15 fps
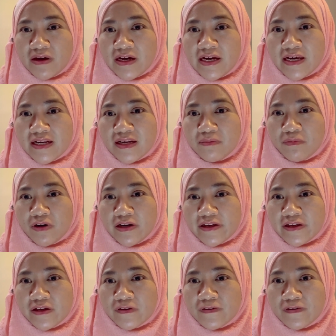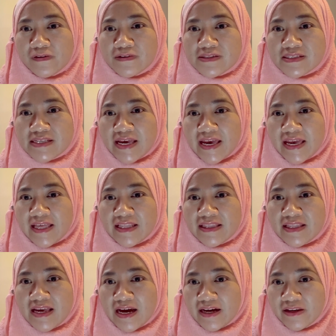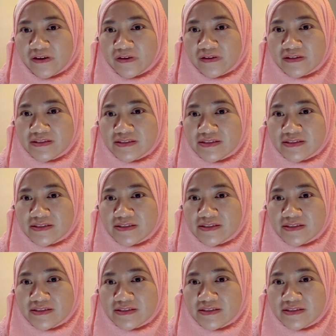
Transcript: the molecules, and the ions.